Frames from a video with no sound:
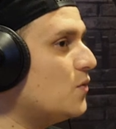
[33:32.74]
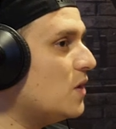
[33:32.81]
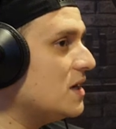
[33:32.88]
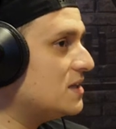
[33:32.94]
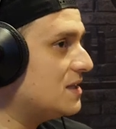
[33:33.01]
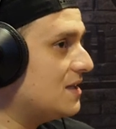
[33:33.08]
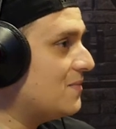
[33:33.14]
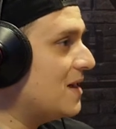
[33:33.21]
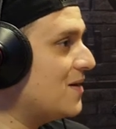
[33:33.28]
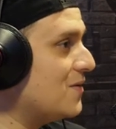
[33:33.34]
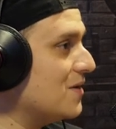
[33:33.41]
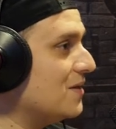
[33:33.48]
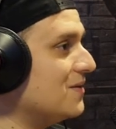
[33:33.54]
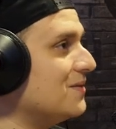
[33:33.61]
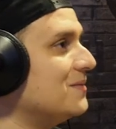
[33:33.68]
He was the
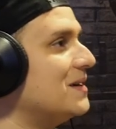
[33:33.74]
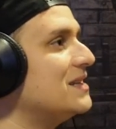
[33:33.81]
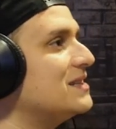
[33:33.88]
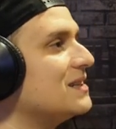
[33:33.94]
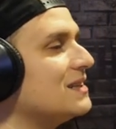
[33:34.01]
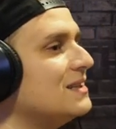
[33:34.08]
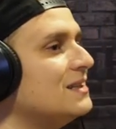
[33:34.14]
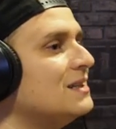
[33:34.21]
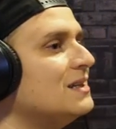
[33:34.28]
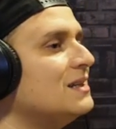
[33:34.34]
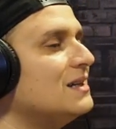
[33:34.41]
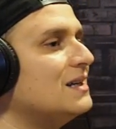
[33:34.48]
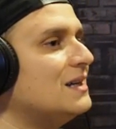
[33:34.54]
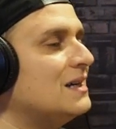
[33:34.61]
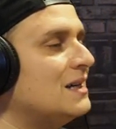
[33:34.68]
Mayweather, basically,
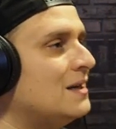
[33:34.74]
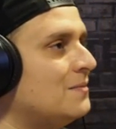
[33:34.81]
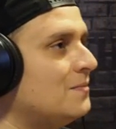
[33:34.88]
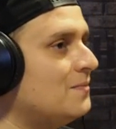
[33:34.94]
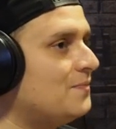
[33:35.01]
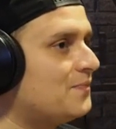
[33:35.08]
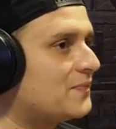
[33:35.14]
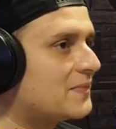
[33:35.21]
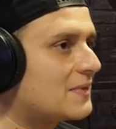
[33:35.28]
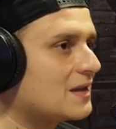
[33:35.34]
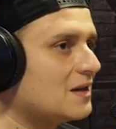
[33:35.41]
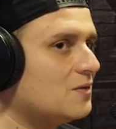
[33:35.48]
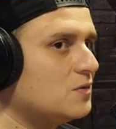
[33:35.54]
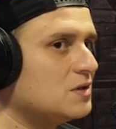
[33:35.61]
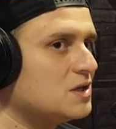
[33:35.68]
who
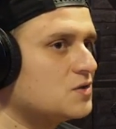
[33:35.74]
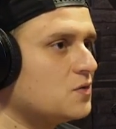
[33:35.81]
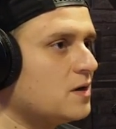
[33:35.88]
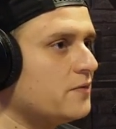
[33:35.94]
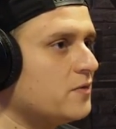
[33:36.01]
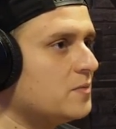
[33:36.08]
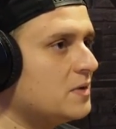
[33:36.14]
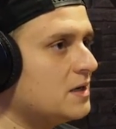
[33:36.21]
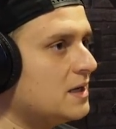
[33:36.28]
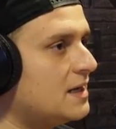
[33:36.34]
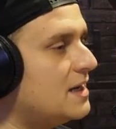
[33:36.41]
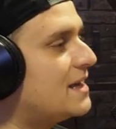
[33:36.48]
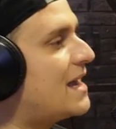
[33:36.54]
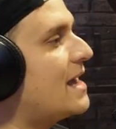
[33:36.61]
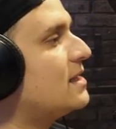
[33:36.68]
would destroy everybody,
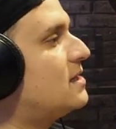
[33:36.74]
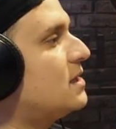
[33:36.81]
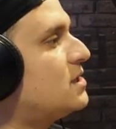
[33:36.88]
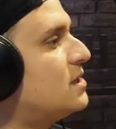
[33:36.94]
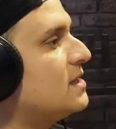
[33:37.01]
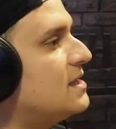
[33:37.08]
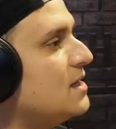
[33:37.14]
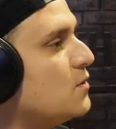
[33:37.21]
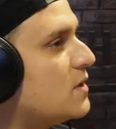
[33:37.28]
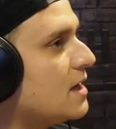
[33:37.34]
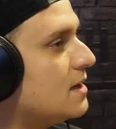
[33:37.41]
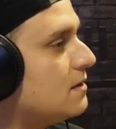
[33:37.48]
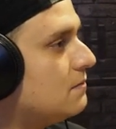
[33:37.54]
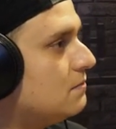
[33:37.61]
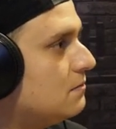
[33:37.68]
and you can't touch this new
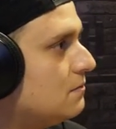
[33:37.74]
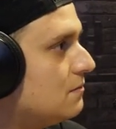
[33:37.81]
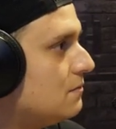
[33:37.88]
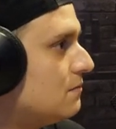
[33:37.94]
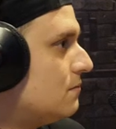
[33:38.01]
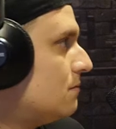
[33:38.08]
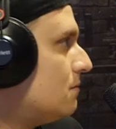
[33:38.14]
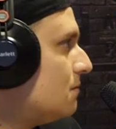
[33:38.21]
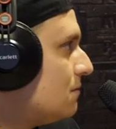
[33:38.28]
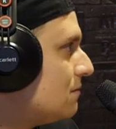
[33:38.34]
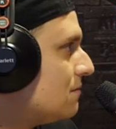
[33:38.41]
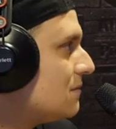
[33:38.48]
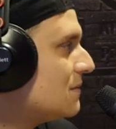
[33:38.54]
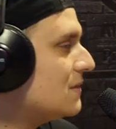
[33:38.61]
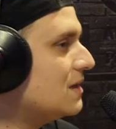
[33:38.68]
kid.
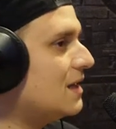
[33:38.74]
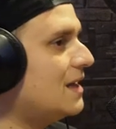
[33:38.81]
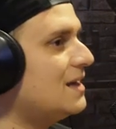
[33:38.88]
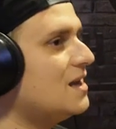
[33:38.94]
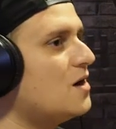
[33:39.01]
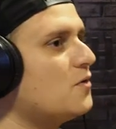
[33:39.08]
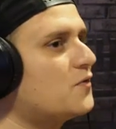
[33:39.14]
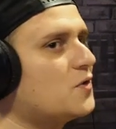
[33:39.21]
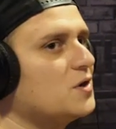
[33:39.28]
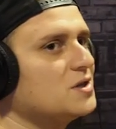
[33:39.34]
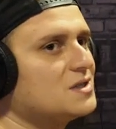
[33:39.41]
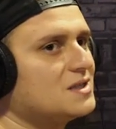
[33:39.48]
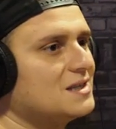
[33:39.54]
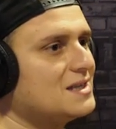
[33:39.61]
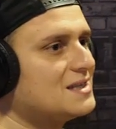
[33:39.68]
And now, of
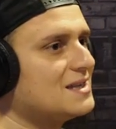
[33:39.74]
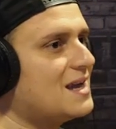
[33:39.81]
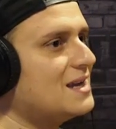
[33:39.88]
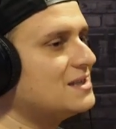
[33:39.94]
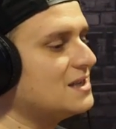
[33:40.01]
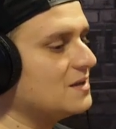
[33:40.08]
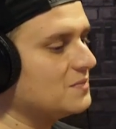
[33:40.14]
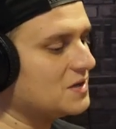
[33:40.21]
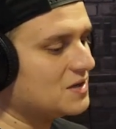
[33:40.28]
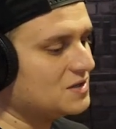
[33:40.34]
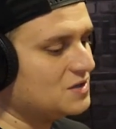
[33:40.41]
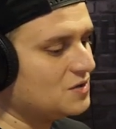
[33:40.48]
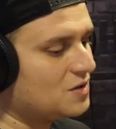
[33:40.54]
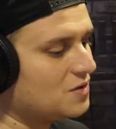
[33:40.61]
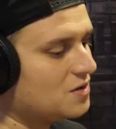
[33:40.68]
course, this is hindsight
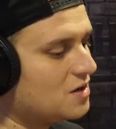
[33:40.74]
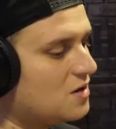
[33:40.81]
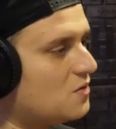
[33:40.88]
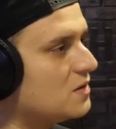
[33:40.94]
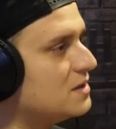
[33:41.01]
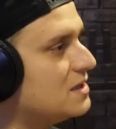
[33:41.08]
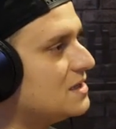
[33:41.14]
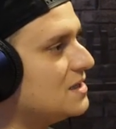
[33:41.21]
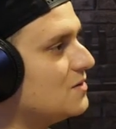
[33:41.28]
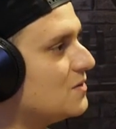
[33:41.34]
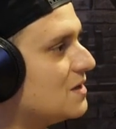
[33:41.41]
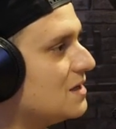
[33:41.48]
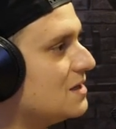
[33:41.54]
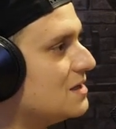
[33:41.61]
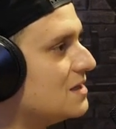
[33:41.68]
because you don't know what this new
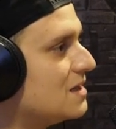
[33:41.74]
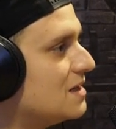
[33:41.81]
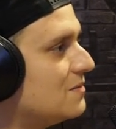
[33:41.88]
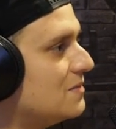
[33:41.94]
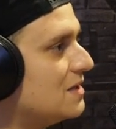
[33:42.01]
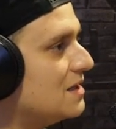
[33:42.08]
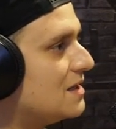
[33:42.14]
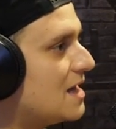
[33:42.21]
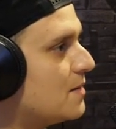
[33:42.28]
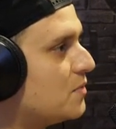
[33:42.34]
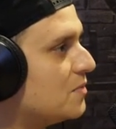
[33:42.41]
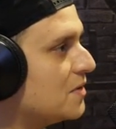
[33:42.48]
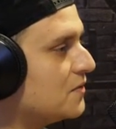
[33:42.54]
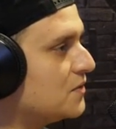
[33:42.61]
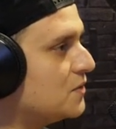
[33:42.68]
kid is going to be
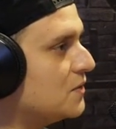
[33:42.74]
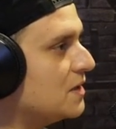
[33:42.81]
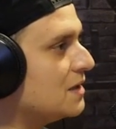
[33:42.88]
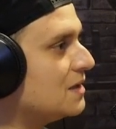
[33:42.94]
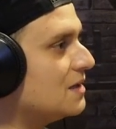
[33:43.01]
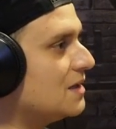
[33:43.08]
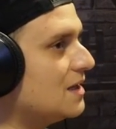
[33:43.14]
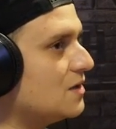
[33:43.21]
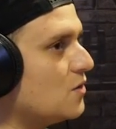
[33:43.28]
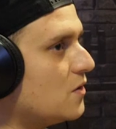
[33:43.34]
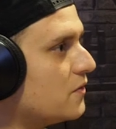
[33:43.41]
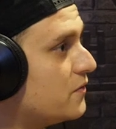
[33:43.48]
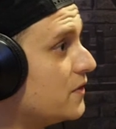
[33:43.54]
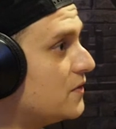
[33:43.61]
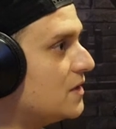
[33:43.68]
capable of doing and
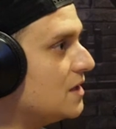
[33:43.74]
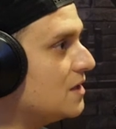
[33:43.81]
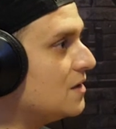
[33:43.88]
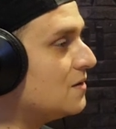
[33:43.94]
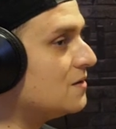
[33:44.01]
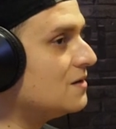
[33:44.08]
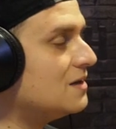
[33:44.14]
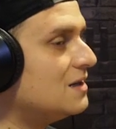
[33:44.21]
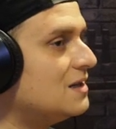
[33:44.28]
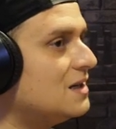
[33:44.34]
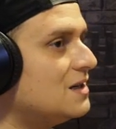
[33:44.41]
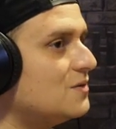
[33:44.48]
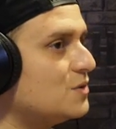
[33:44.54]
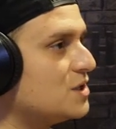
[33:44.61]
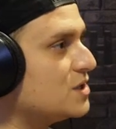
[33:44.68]
going 50-0,
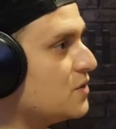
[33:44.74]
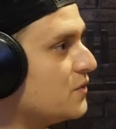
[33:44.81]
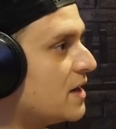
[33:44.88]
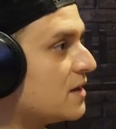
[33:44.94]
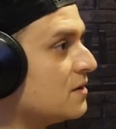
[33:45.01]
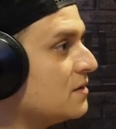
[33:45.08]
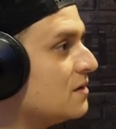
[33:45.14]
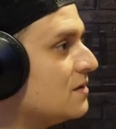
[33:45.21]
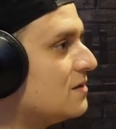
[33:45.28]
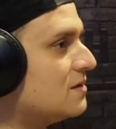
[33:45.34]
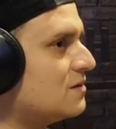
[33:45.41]
which is a record